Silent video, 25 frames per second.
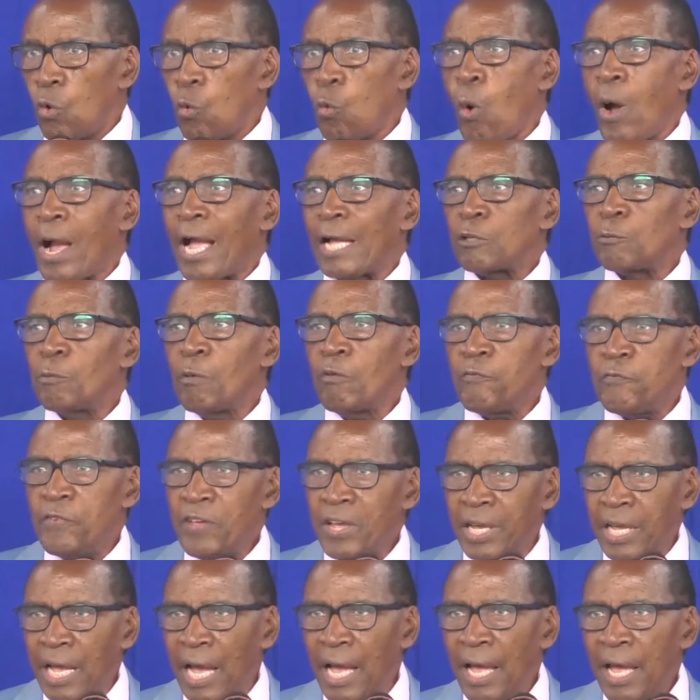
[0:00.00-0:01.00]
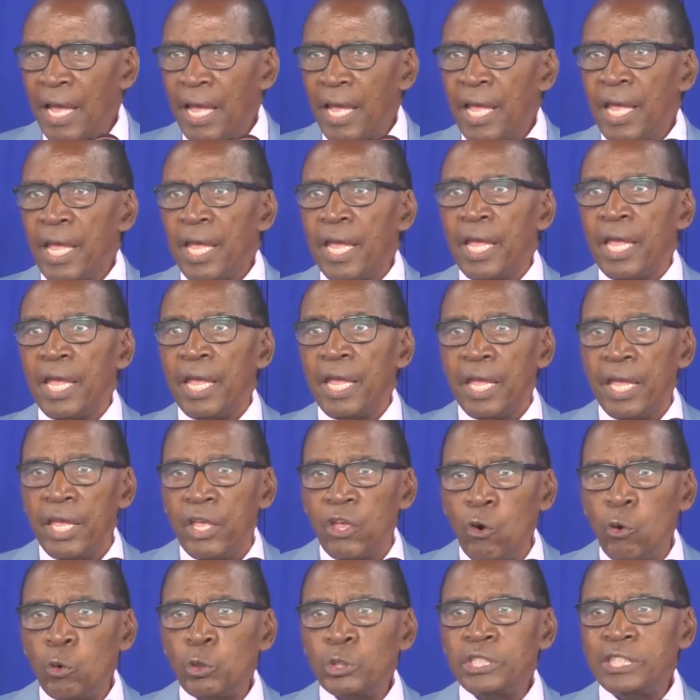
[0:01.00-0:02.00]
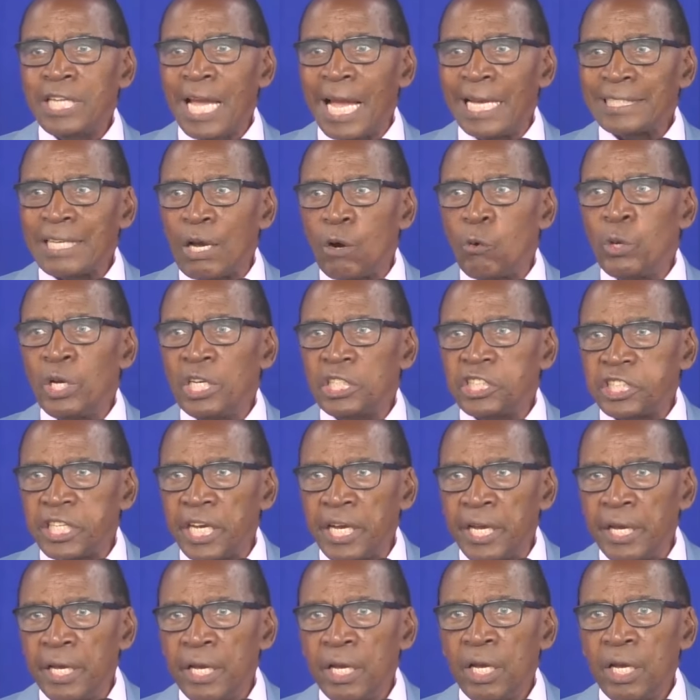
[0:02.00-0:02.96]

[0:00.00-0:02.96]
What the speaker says: Wakati umefika hii ujanja uishe.